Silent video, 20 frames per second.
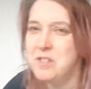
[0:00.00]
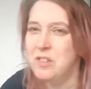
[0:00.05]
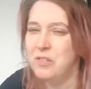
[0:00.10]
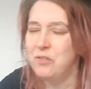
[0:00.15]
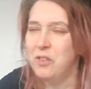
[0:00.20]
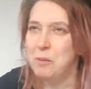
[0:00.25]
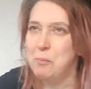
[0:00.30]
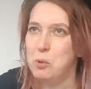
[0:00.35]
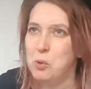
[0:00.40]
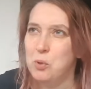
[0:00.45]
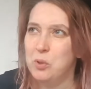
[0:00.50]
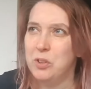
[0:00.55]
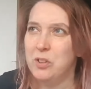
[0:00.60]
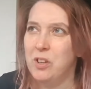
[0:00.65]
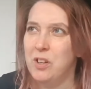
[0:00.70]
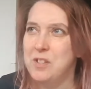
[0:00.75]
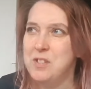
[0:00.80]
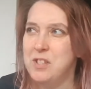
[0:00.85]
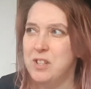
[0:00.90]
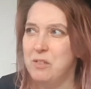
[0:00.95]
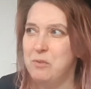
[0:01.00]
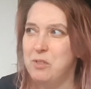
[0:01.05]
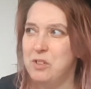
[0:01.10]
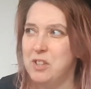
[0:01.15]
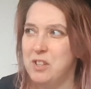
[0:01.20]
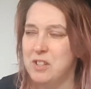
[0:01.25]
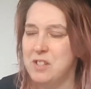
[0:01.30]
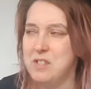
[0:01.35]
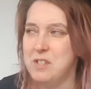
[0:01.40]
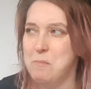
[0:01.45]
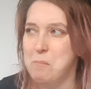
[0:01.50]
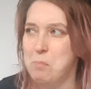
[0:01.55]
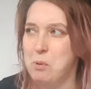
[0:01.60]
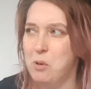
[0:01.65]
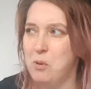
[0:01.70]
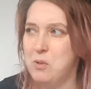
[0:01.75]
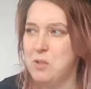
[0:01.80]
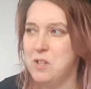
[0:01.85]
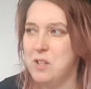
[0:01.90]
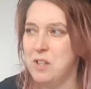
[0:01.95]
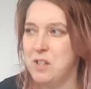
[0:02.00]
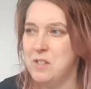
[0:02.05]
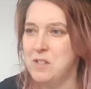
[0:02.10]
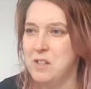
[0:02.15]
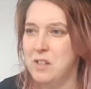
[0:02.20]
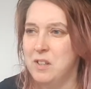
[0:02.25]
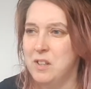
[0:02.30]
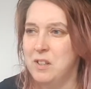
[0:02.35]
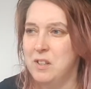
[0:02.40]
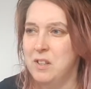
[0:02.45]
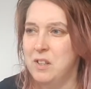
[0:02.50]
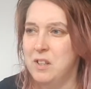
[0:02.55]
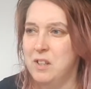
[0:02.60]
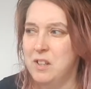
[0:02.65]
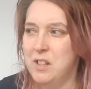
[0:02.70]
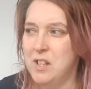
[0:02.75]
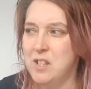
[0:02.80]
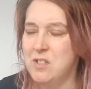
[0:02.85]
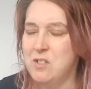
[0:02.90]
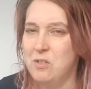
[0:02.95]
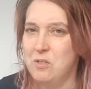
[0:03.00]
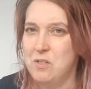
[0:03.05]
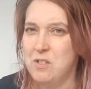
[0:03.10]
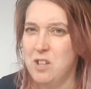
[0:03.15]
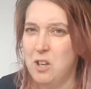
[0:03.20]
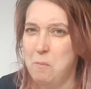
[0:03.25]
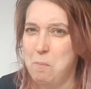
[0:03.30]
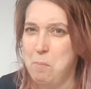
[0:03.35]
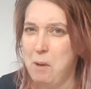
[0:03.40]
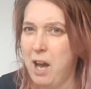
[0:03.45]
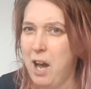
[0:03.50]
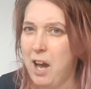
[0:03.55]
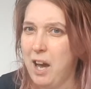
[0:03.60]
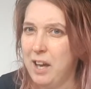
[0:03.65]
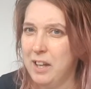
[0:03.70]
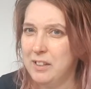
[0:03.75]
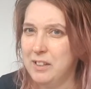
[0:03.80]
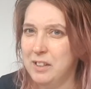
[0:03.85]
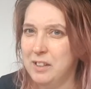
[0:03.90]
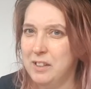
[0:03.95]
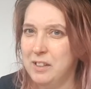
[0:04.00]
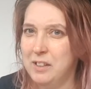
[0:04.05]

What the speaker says: If I'm organized and everything is in boxes, it's not so bad,